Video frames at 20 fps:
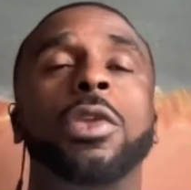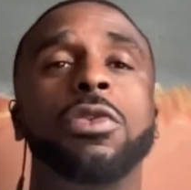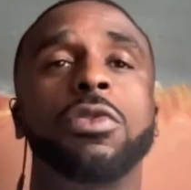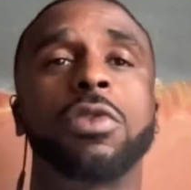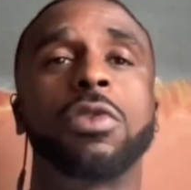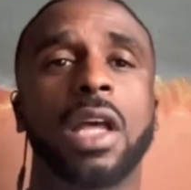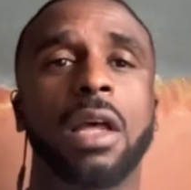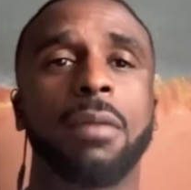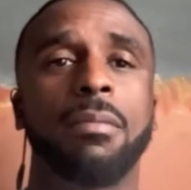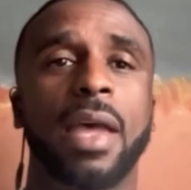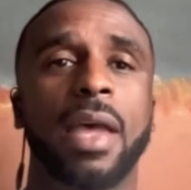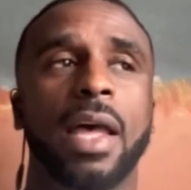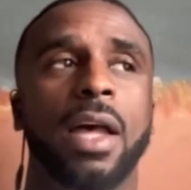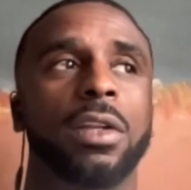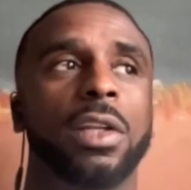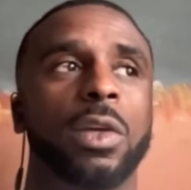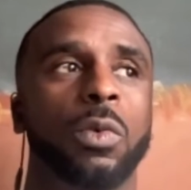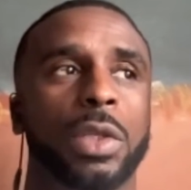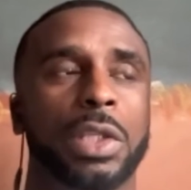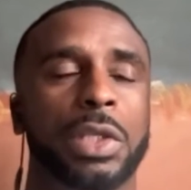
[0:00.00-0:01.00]
you come
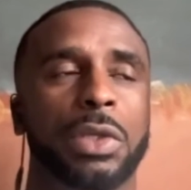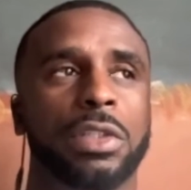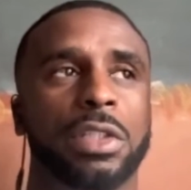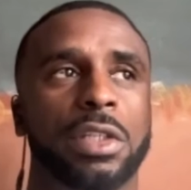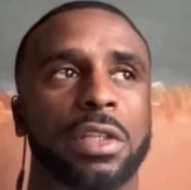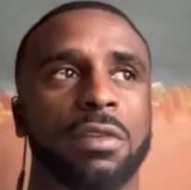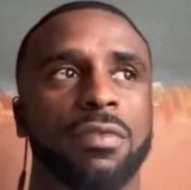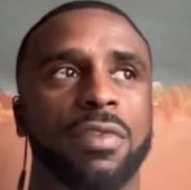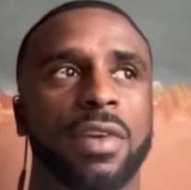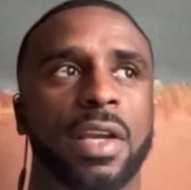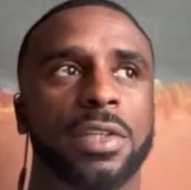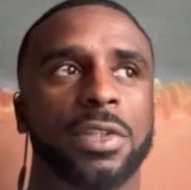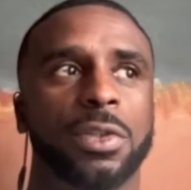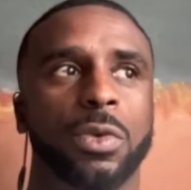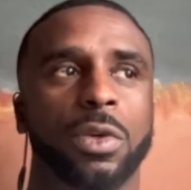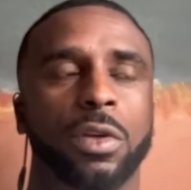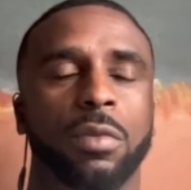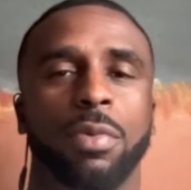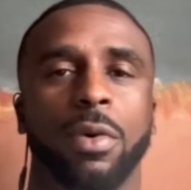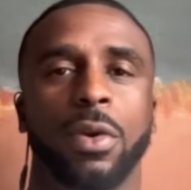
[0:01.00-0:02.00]
out and when you identify as a
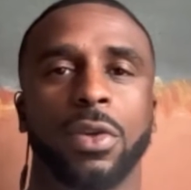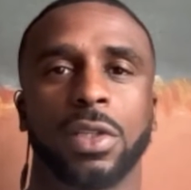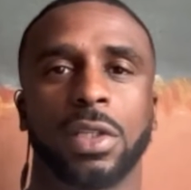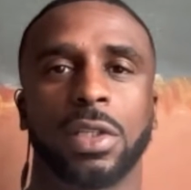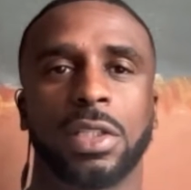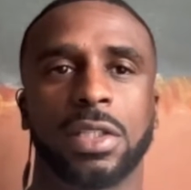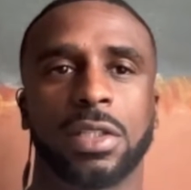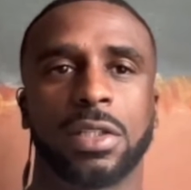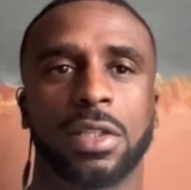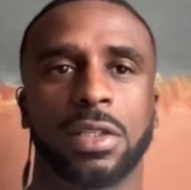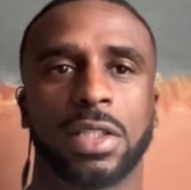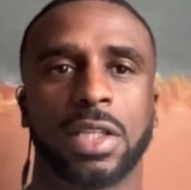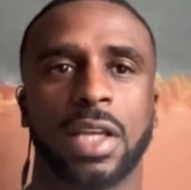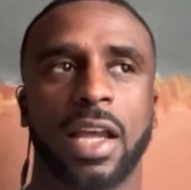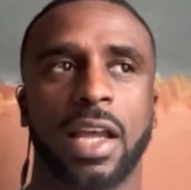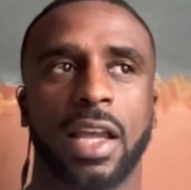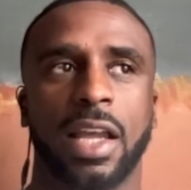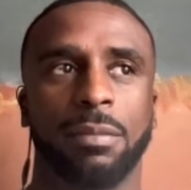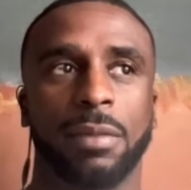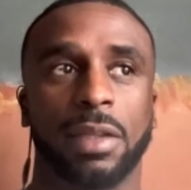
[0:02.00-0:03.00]
queer person, at least at the
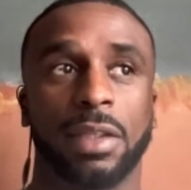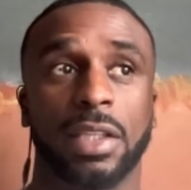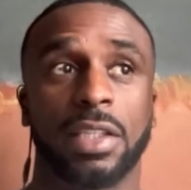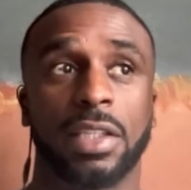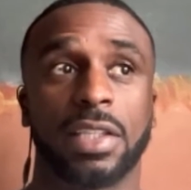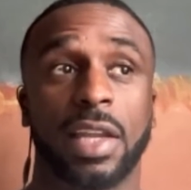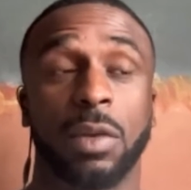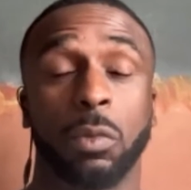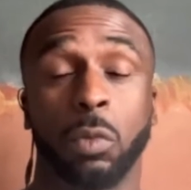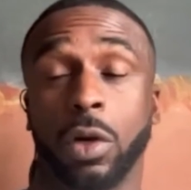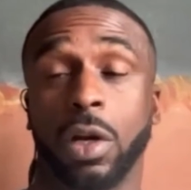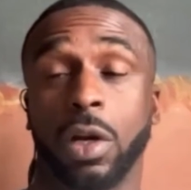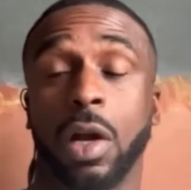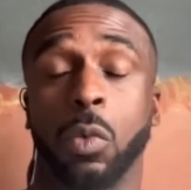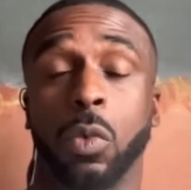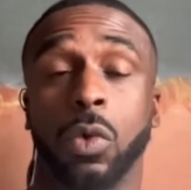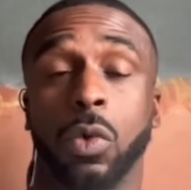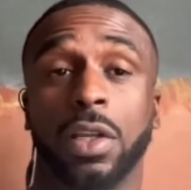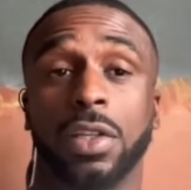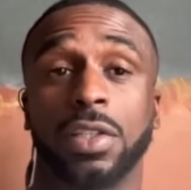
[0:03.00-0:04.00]
time, at least in where I
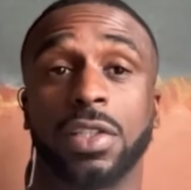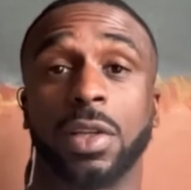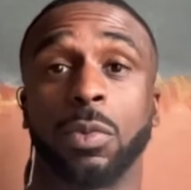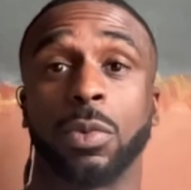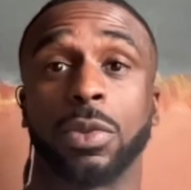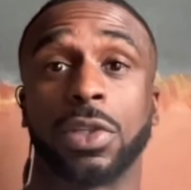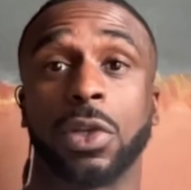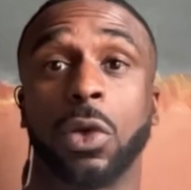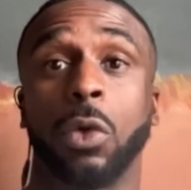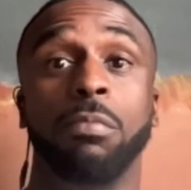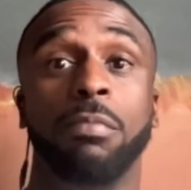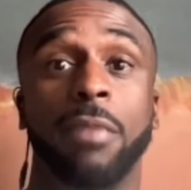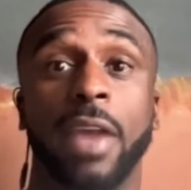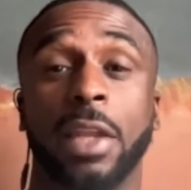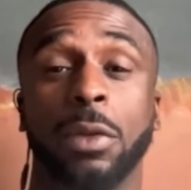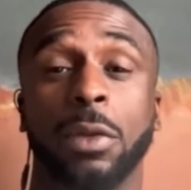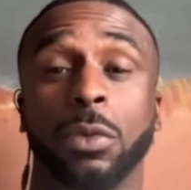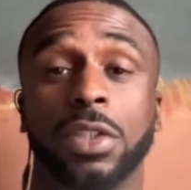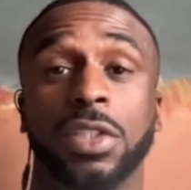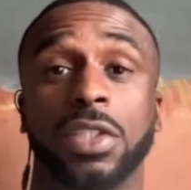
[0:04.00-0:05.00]
was, there was no
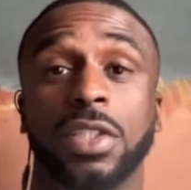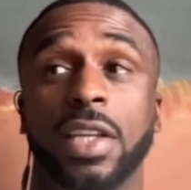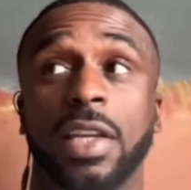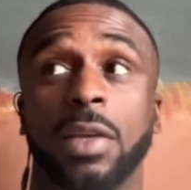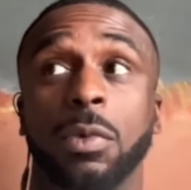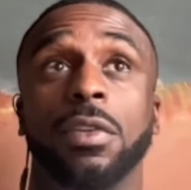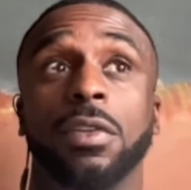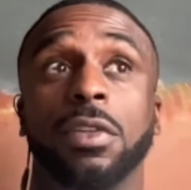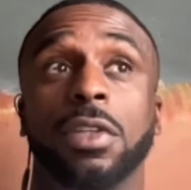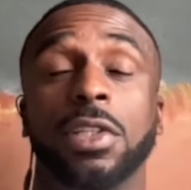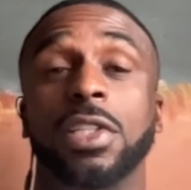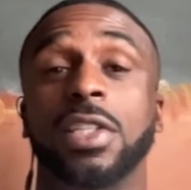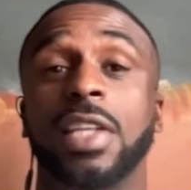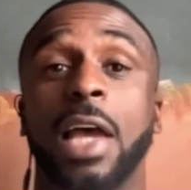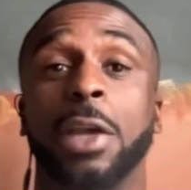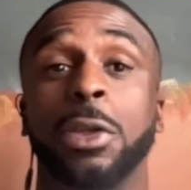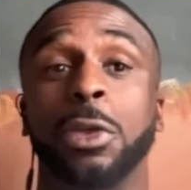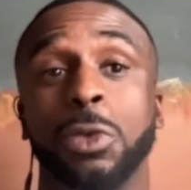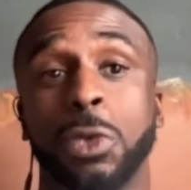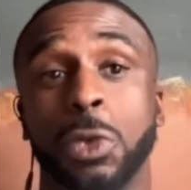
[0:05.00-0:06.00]
manual to say, this is
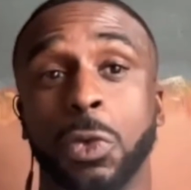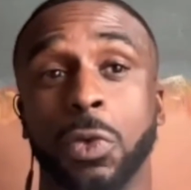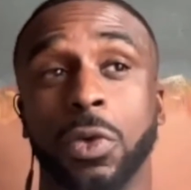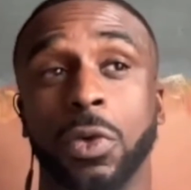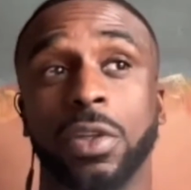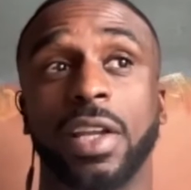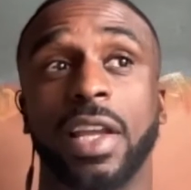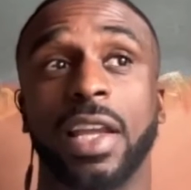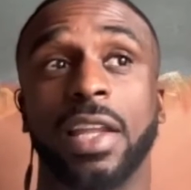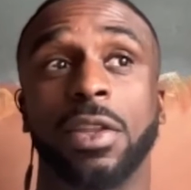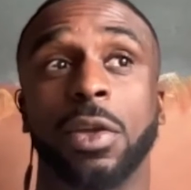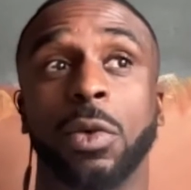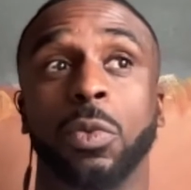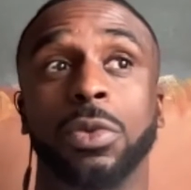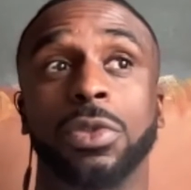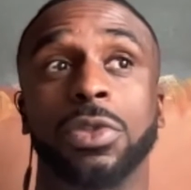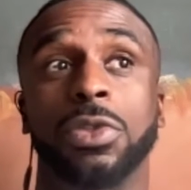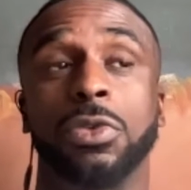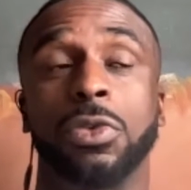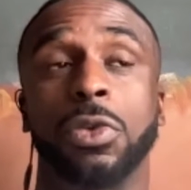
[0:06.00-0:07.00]
how you do it. And there
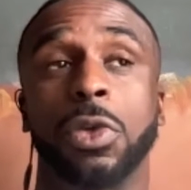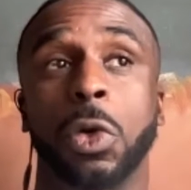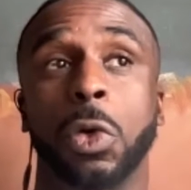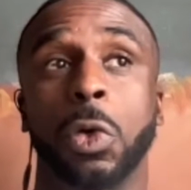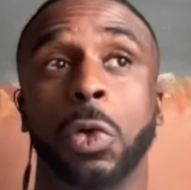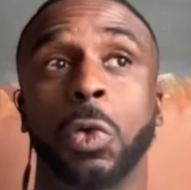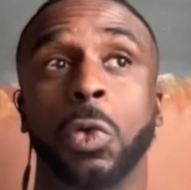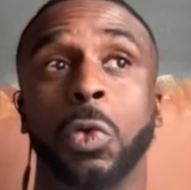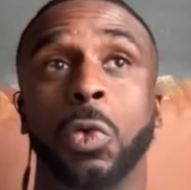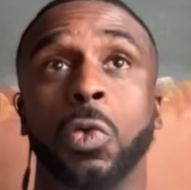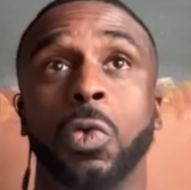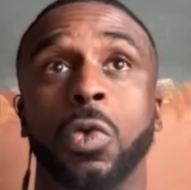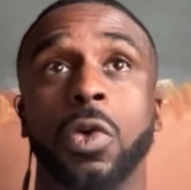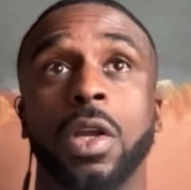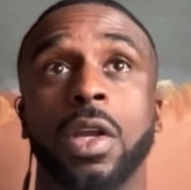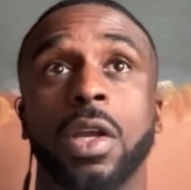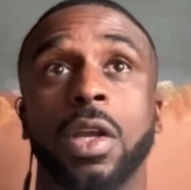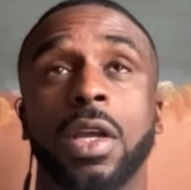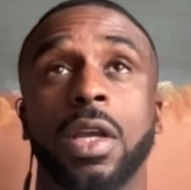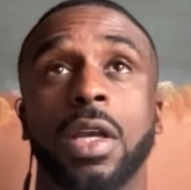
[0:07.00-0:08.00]
was no
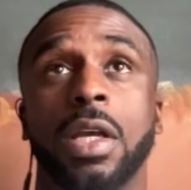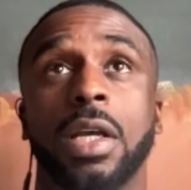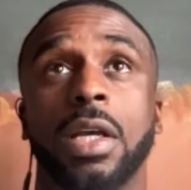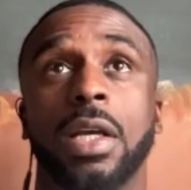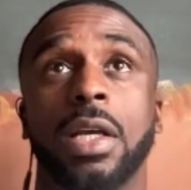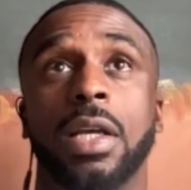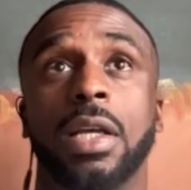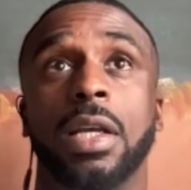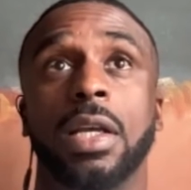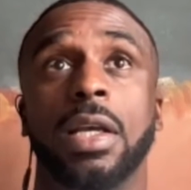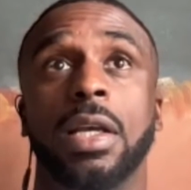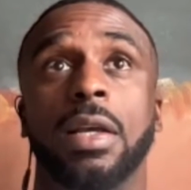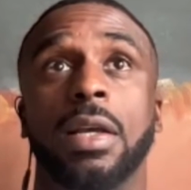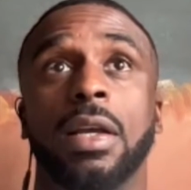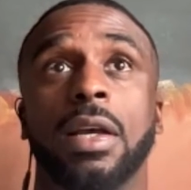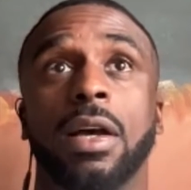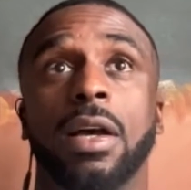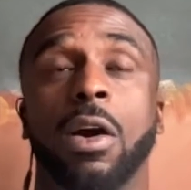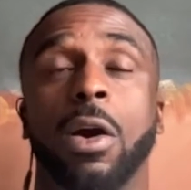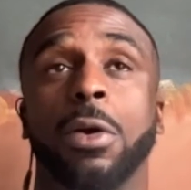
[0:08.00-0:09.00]

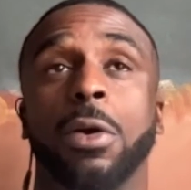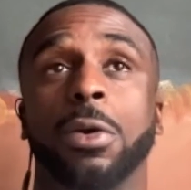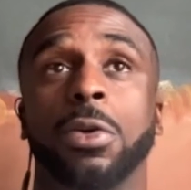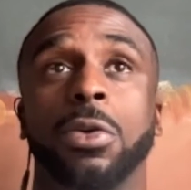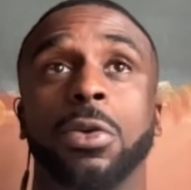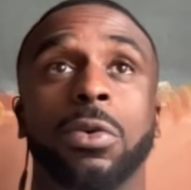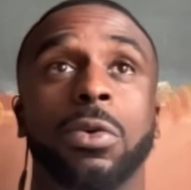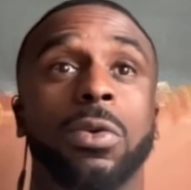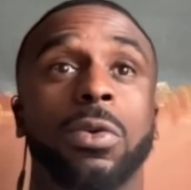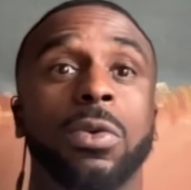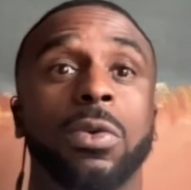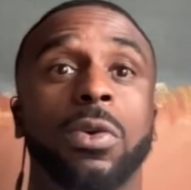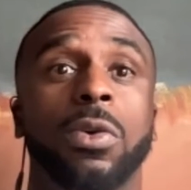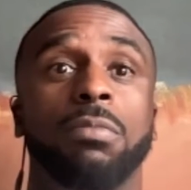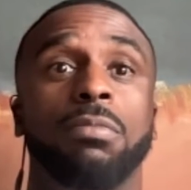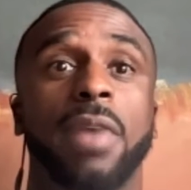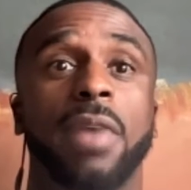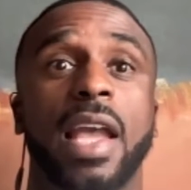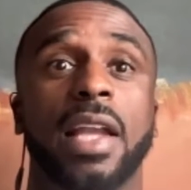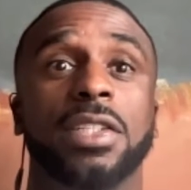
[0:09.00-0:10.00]
article
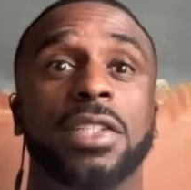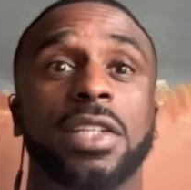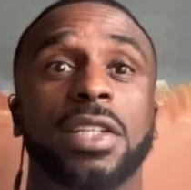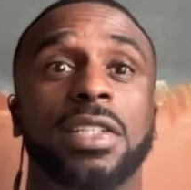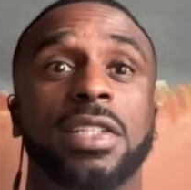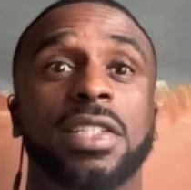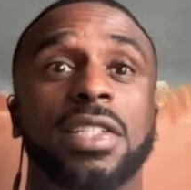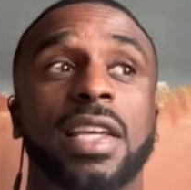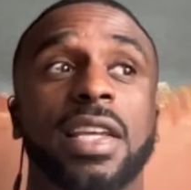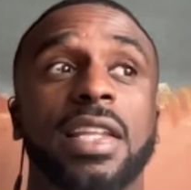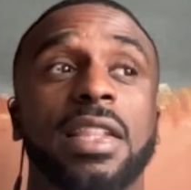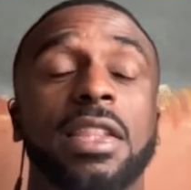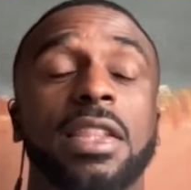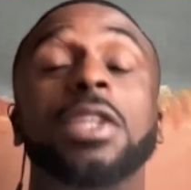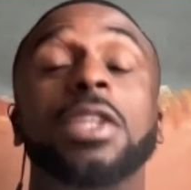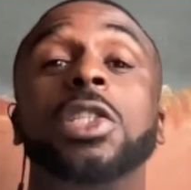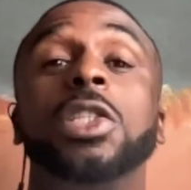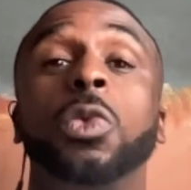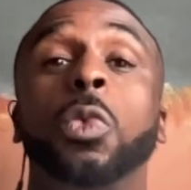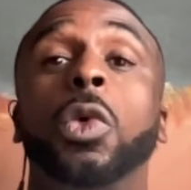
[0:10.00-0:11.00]
or magazine to say,
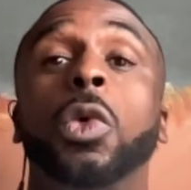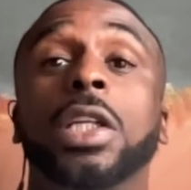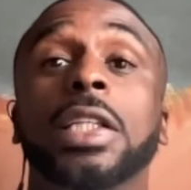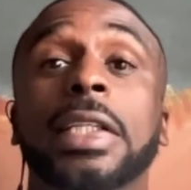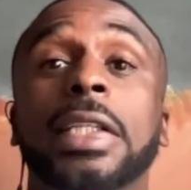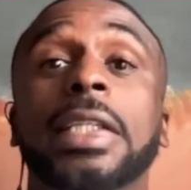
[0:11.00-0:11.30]
this is what it